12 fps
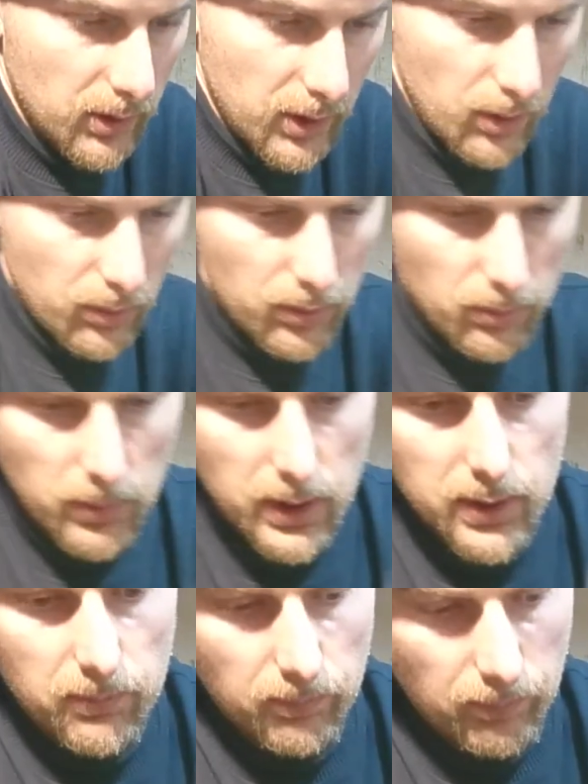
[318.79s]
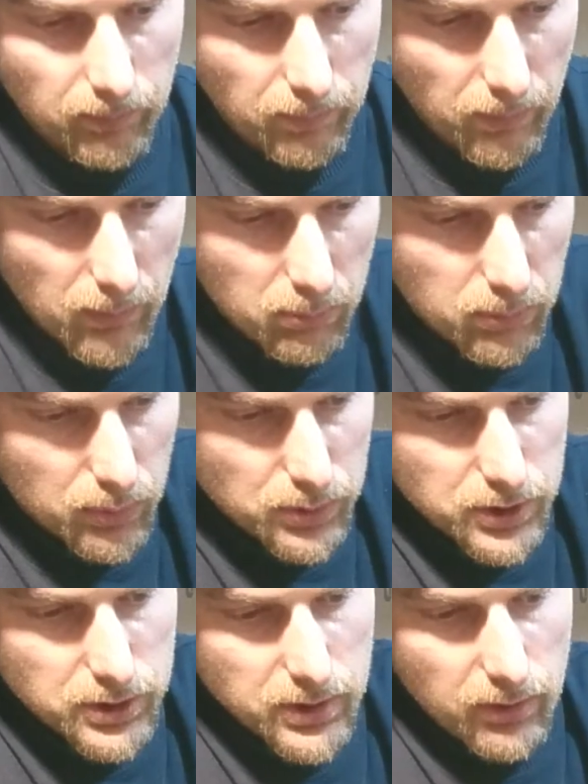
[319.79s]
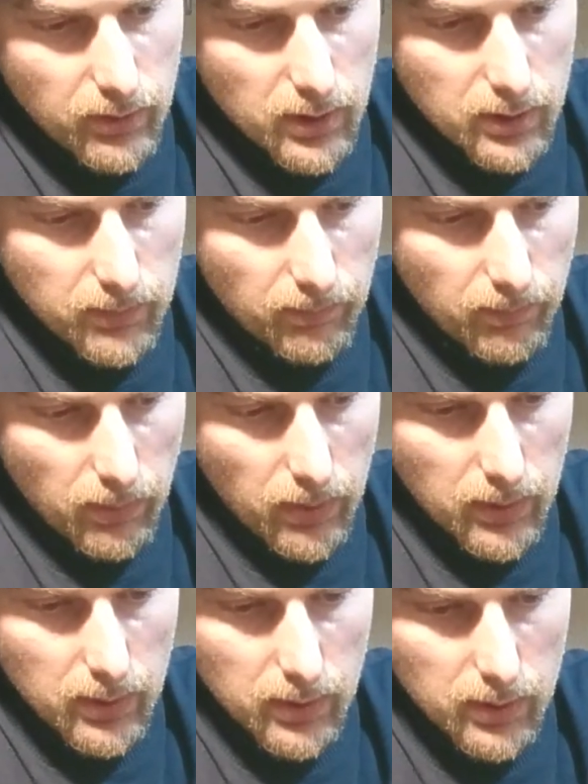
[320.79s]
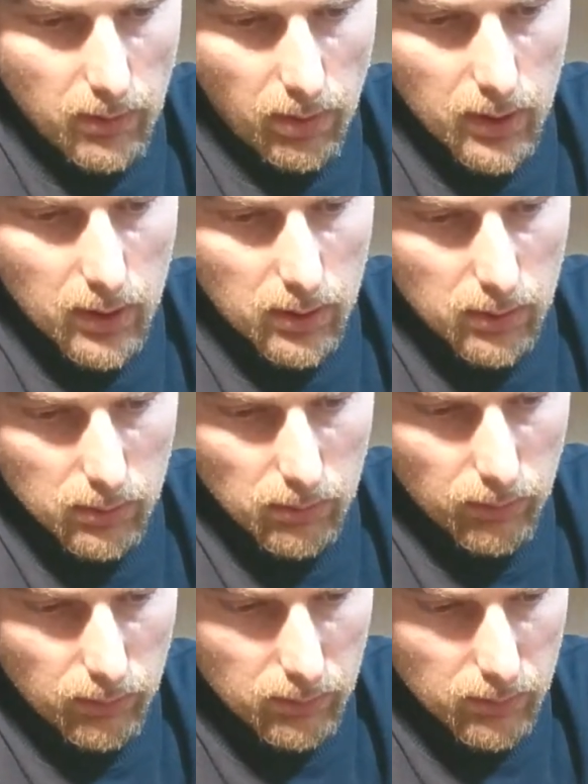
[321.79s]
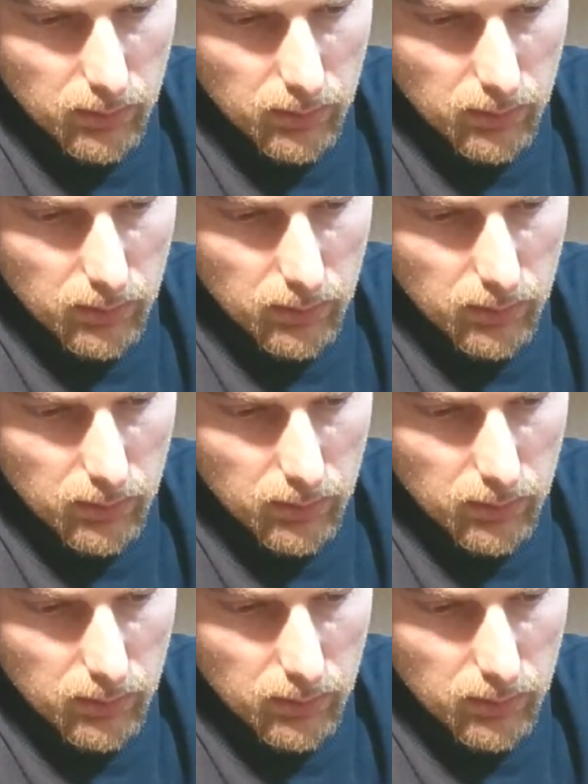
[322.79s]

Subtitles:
Now you may put it easily in the holes,